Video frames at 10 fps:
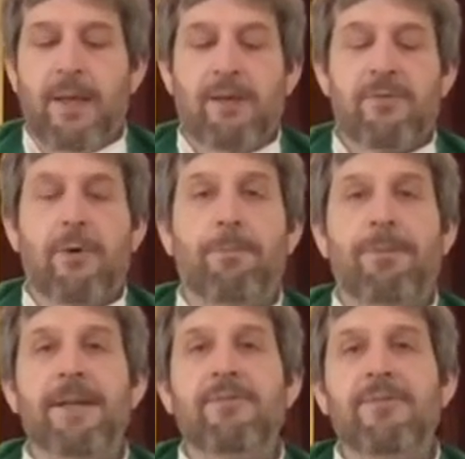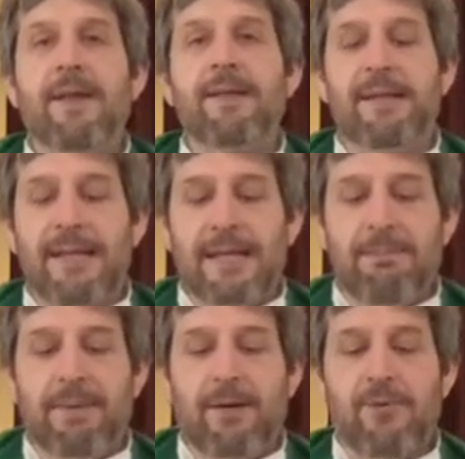So please send an
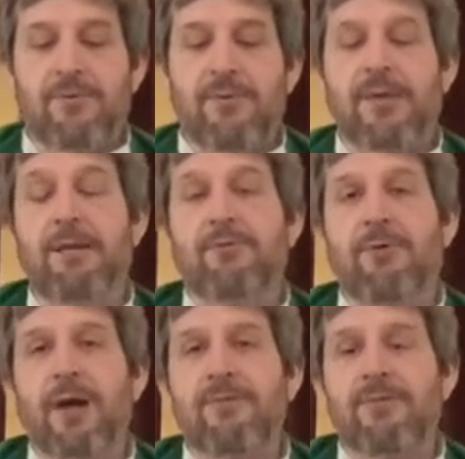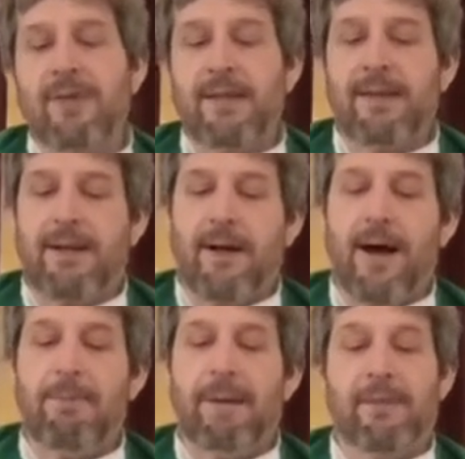email to the address in the
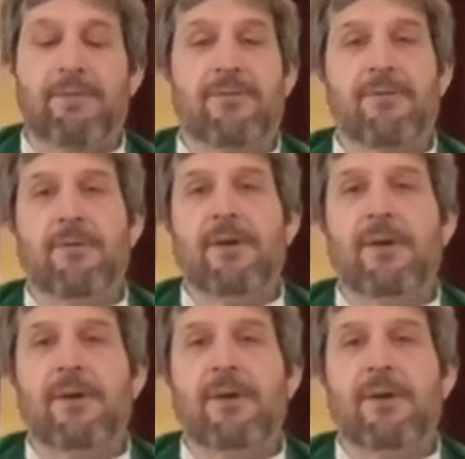comments